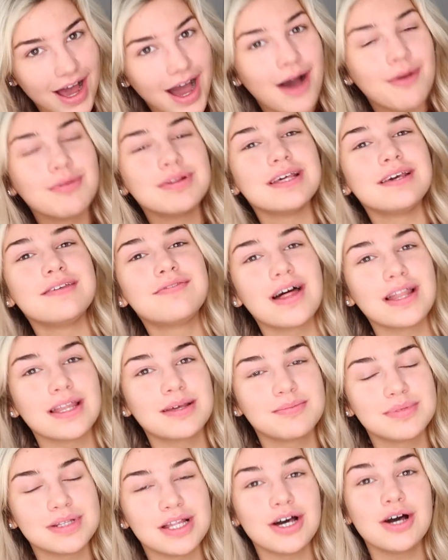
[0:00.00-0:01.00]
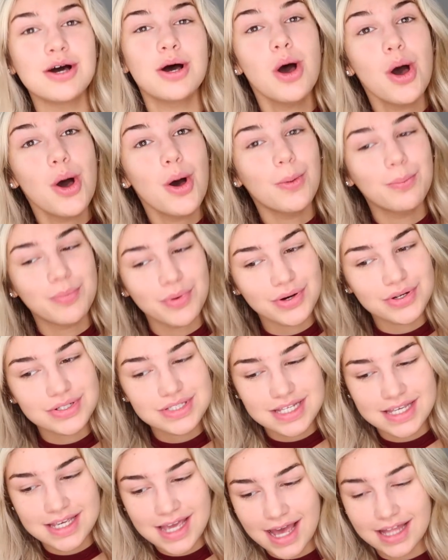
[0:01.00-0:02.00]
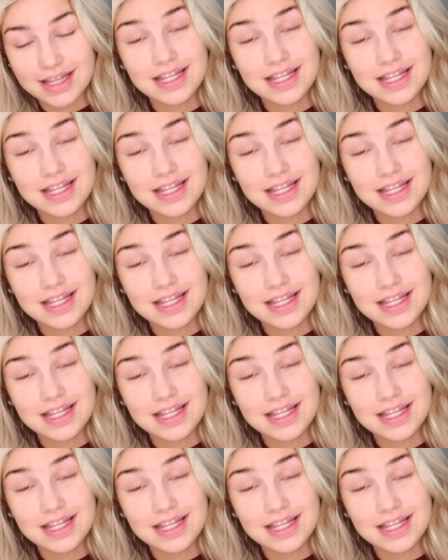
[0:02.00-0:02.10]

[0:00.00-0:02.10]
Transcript: I will leave that link below. But yeah,